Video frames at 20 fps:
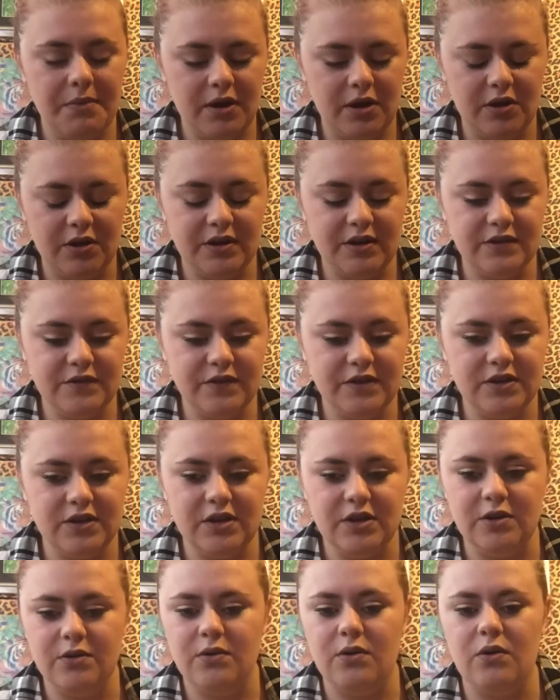a lot in this
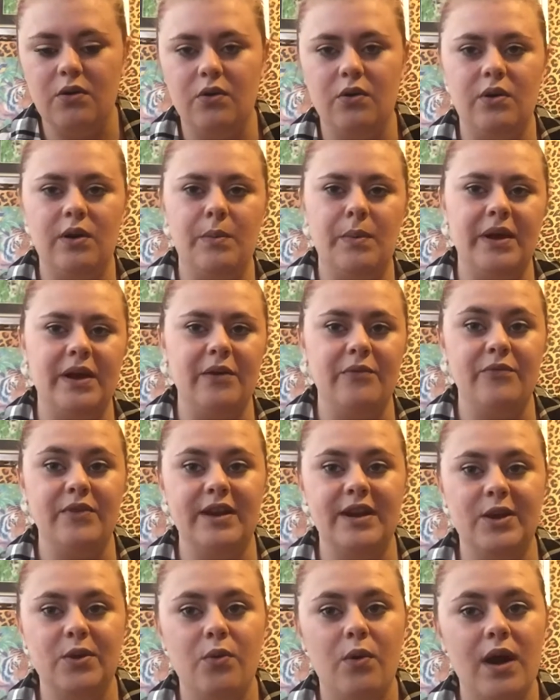video, or I'm like I'm
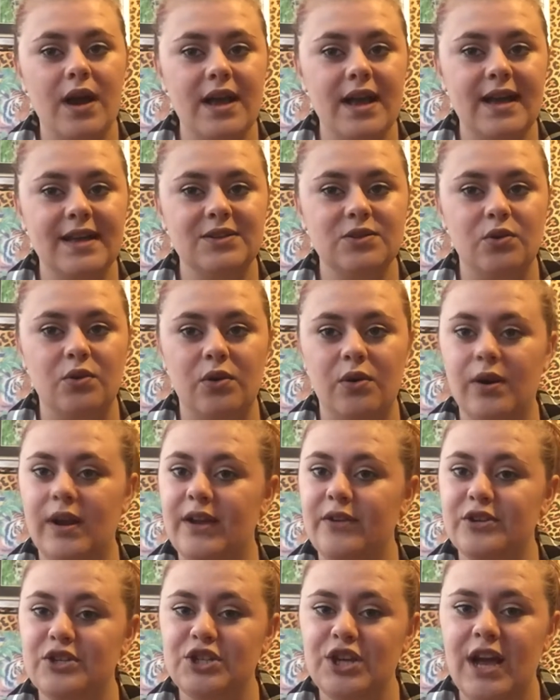really quiet or
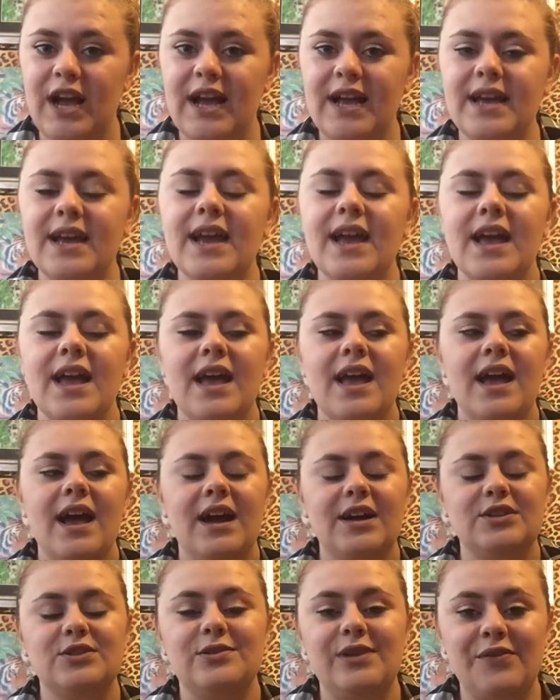like shy,
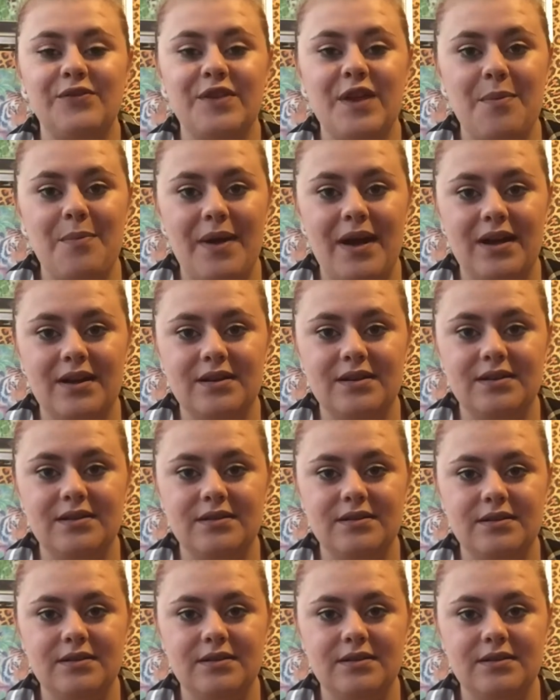I do have to get back